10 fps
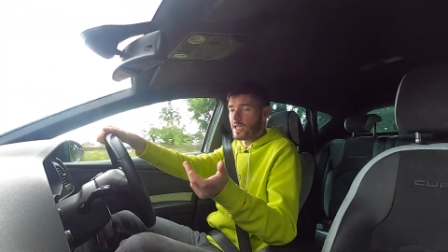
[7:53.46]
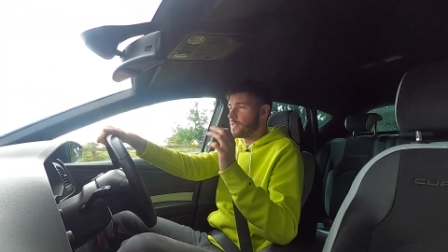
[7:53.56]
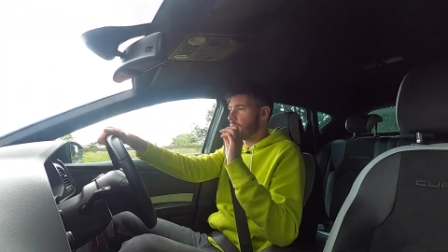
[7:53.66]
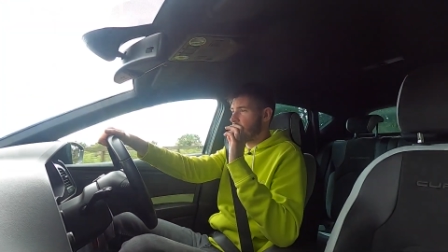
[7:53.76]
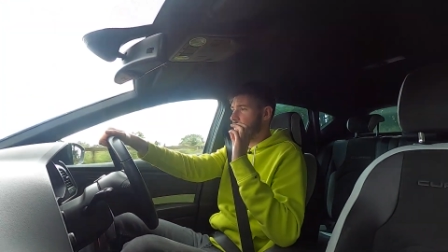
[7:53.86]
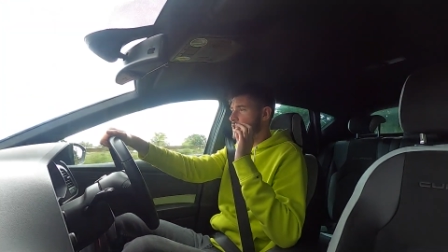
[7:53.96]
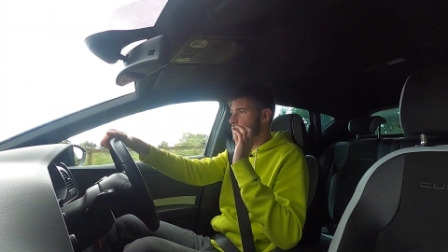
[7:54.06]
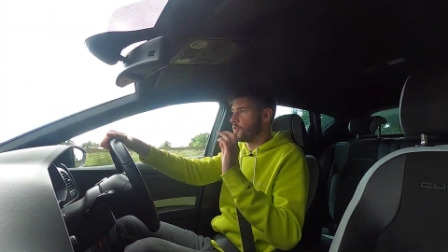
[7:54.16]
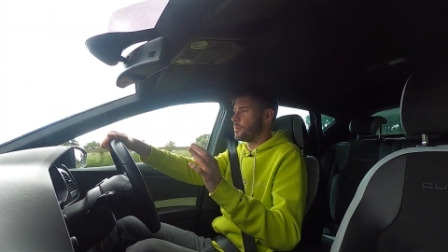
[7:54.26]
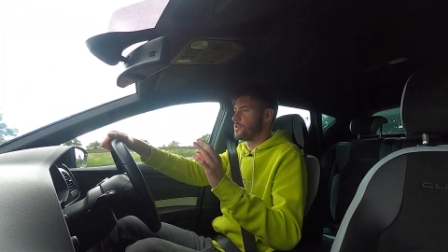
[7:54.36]
again, thank you
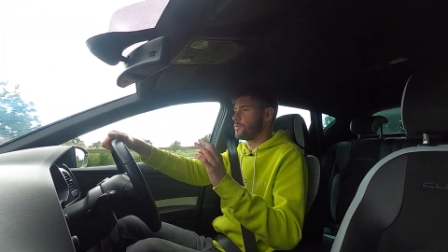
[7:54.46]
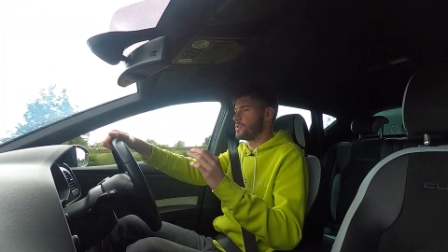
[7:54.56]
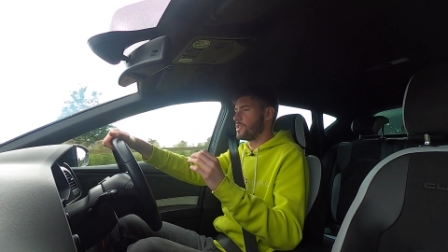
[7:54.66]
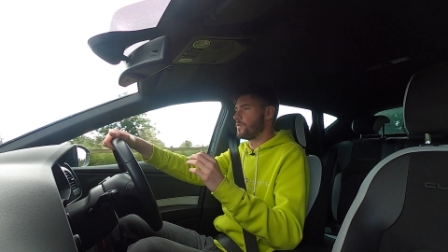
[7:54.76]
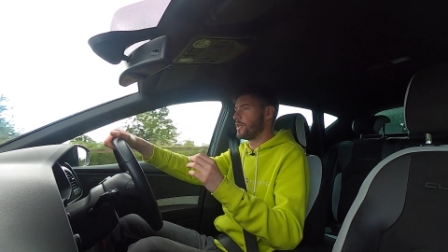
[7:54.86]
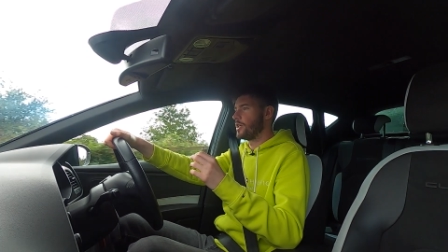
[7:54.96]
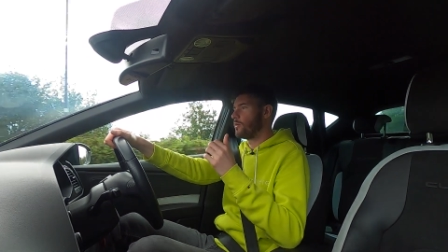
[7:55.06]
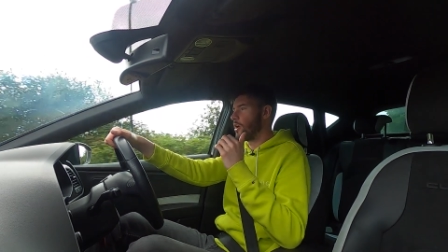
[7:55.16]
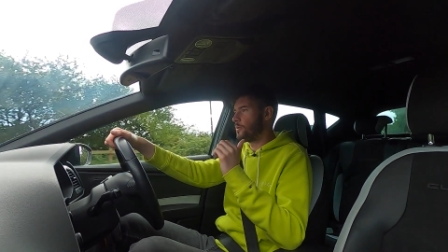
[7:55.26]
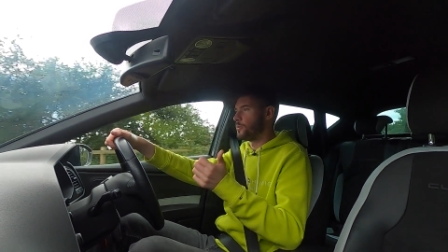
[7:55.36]
very much for watching this
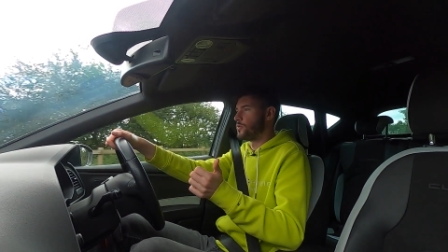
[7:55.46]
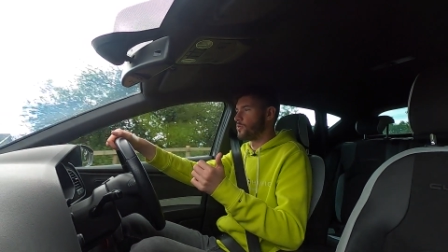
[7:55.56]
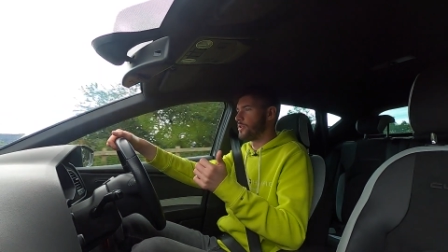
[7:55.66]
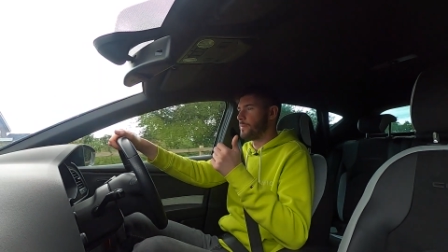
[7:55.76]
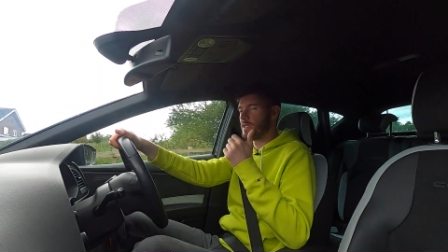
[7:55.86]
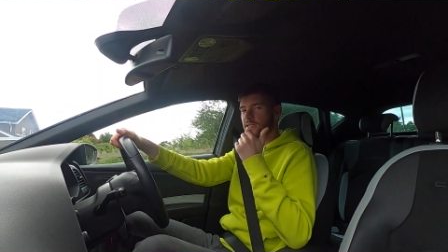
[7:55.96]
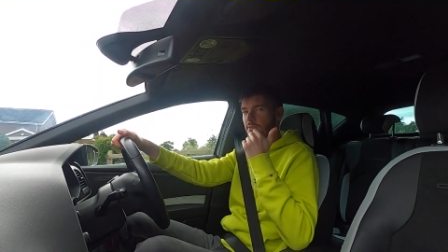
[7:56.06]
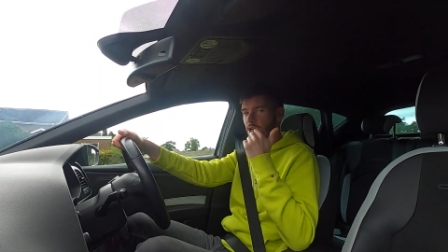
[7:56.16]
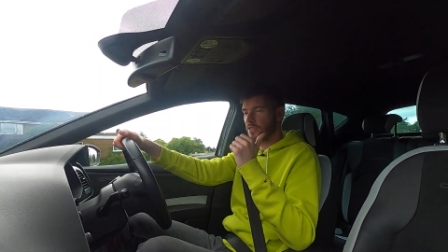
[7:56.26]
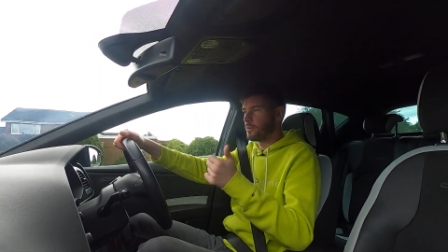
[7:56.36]
video. I hope you enjoyed it. Please
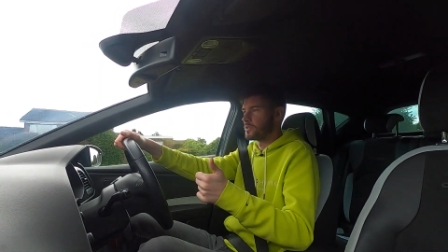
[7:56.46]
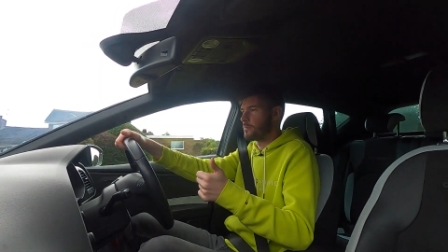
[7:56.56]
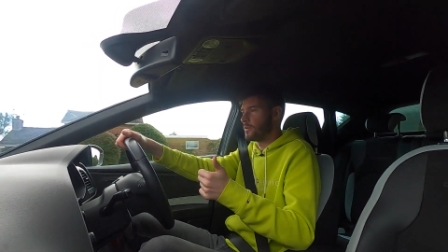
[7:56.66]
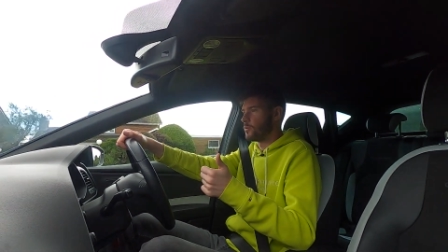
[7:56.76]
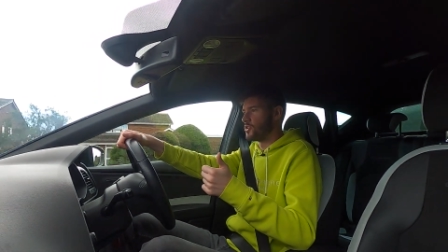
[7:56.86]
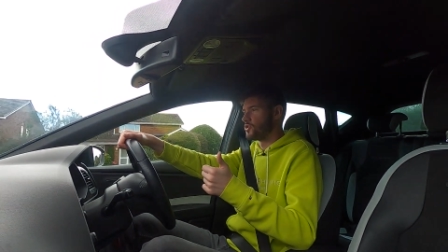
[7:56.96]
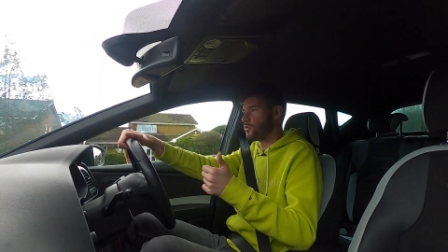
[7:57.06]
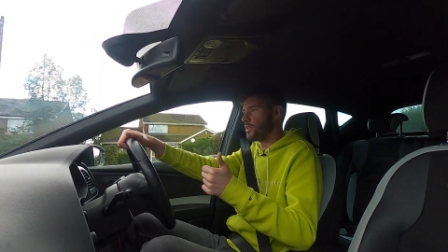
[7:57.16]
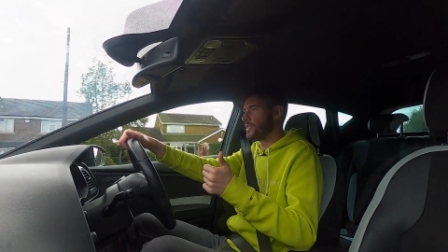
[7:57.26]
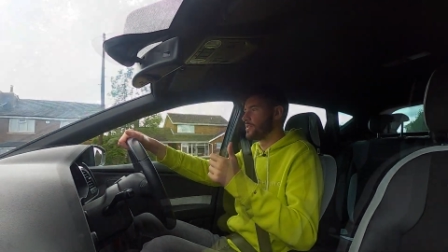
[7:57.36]
give it a thumbs up if you
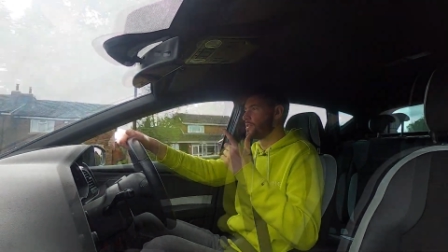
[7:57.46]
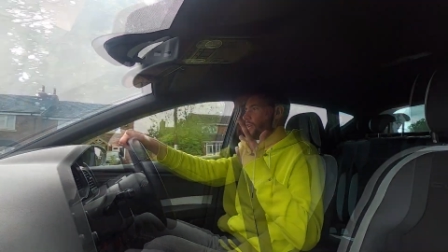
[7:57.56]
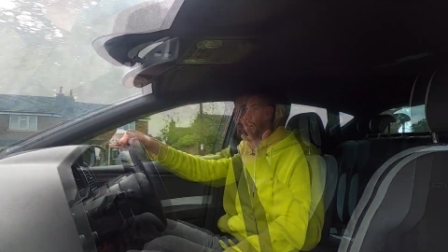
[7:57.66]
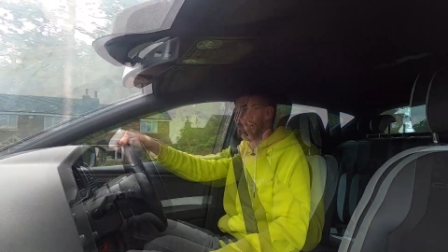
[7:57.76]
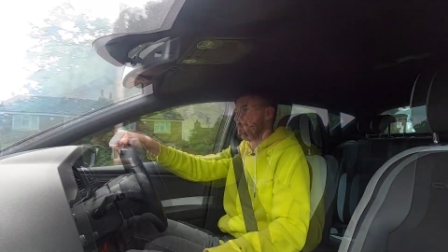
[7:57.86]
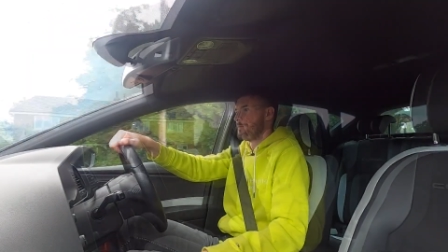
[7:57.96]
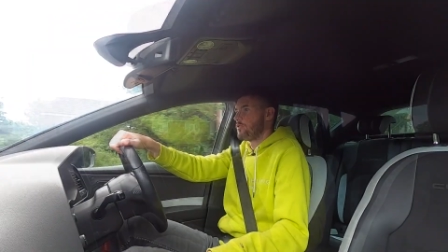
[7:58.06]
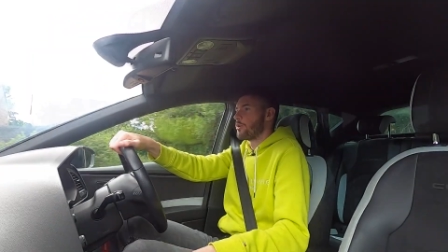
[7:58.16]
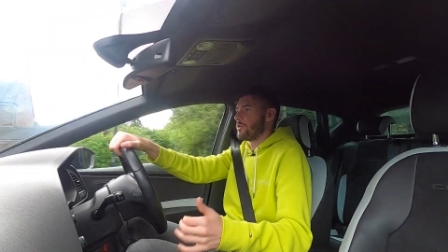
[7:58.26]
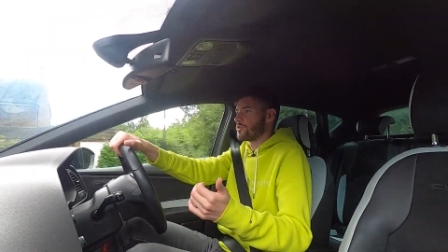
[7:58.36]
enjoyed it. Uh,
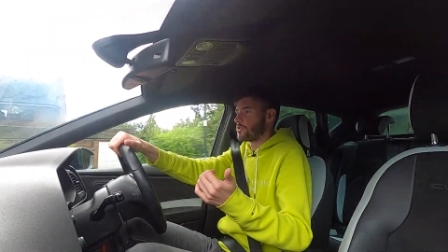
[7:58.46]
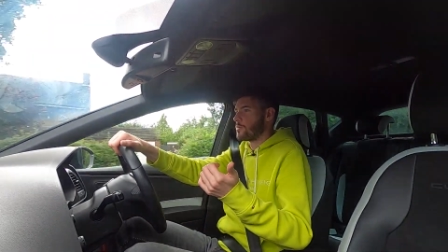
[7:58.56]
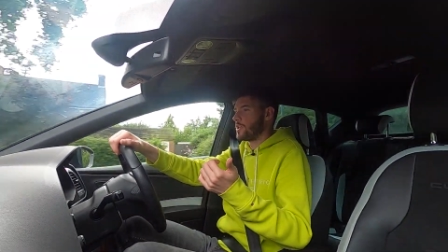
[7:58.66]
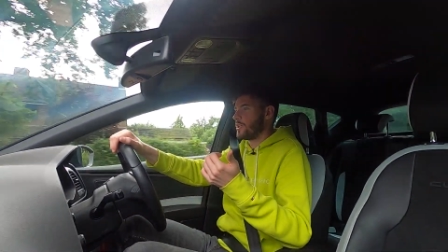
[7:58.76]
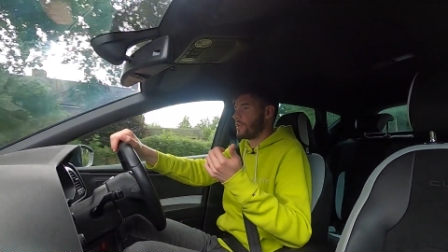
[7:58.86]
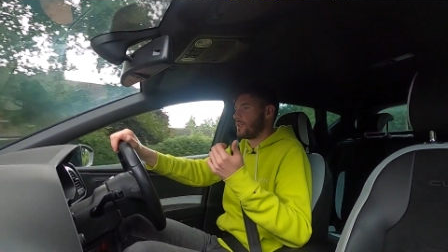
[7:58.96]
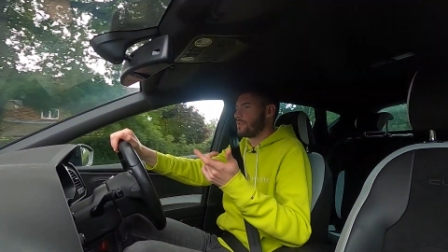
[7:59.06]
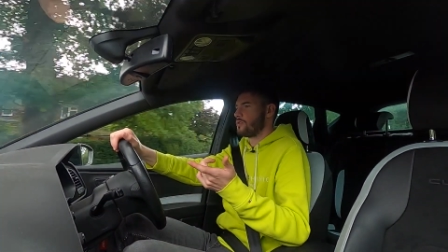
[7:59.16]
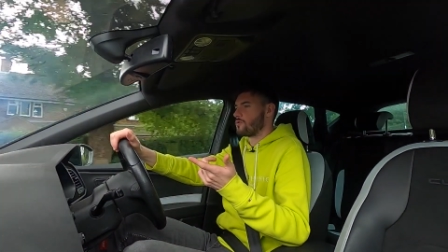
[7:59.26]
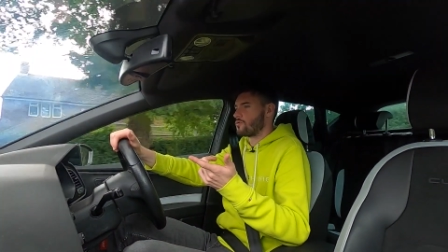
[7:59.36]
follow me on social media,
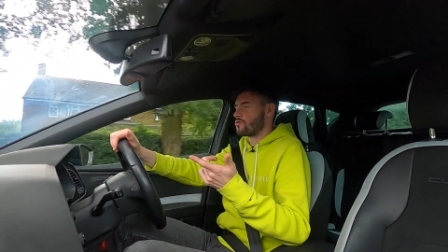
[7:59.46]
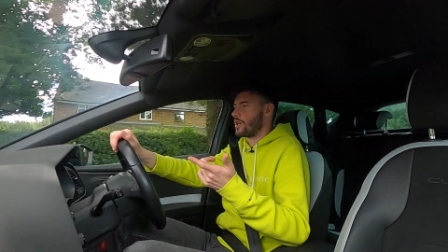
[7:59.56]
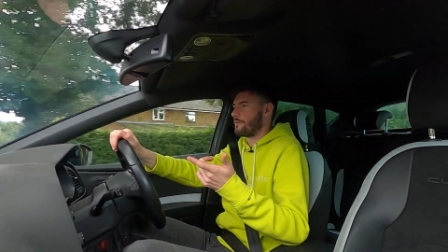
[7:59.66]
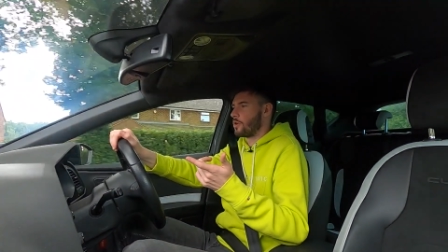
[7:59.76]
TooTallToDrive